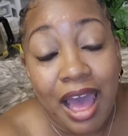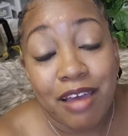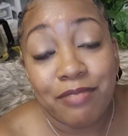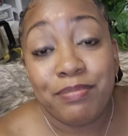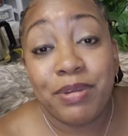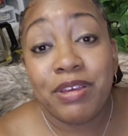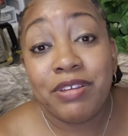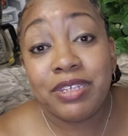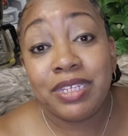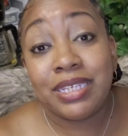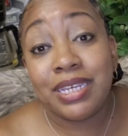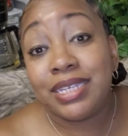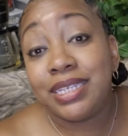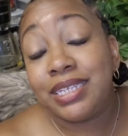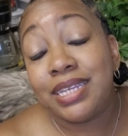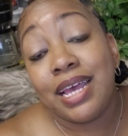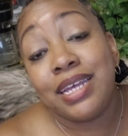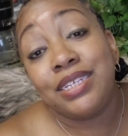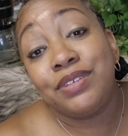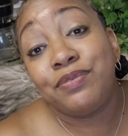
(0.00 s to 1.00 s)
I've been
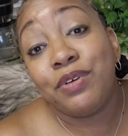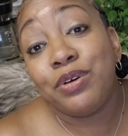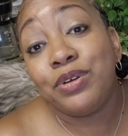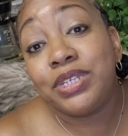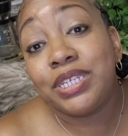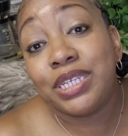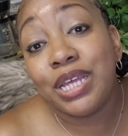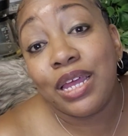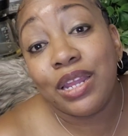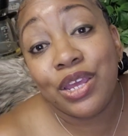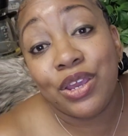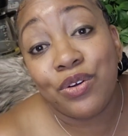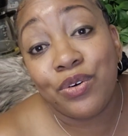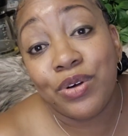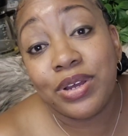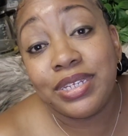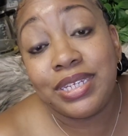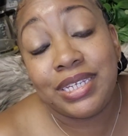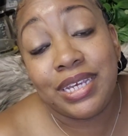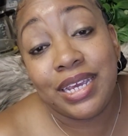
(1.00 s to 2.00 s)
successful selling
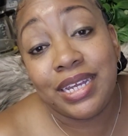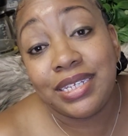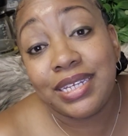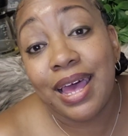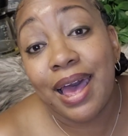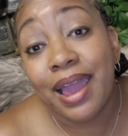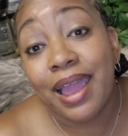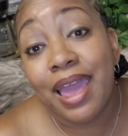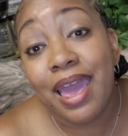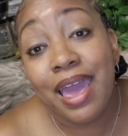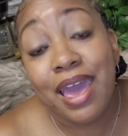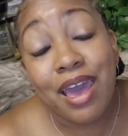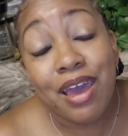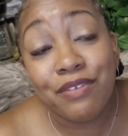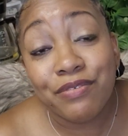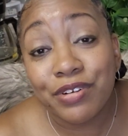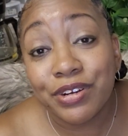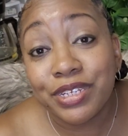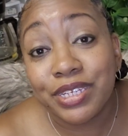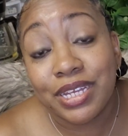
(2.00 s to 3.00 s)
on TikTok
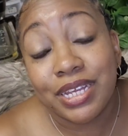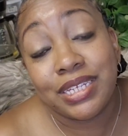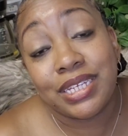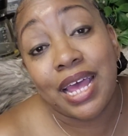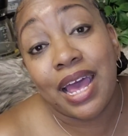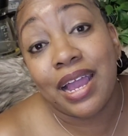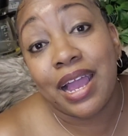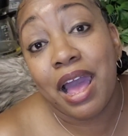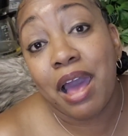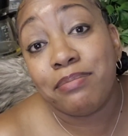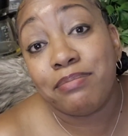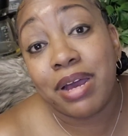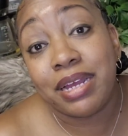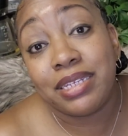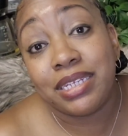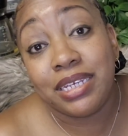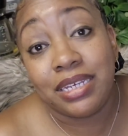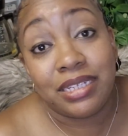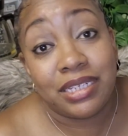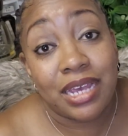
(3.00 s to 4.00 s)
ever since I got my
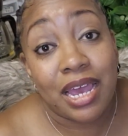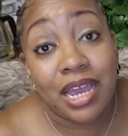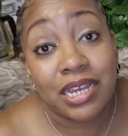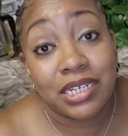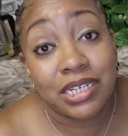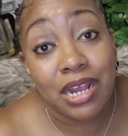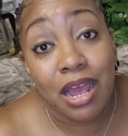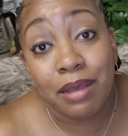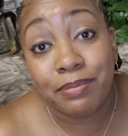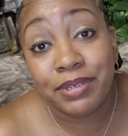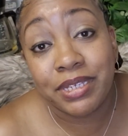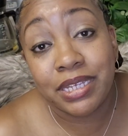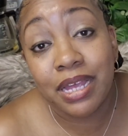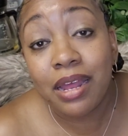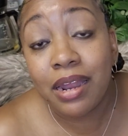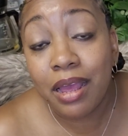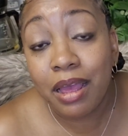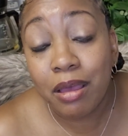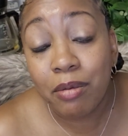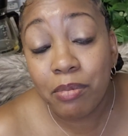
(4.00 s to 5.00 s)
TikTok shop
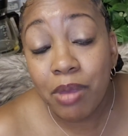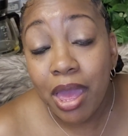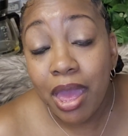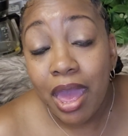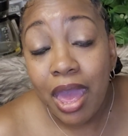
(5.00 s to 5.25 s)
set up.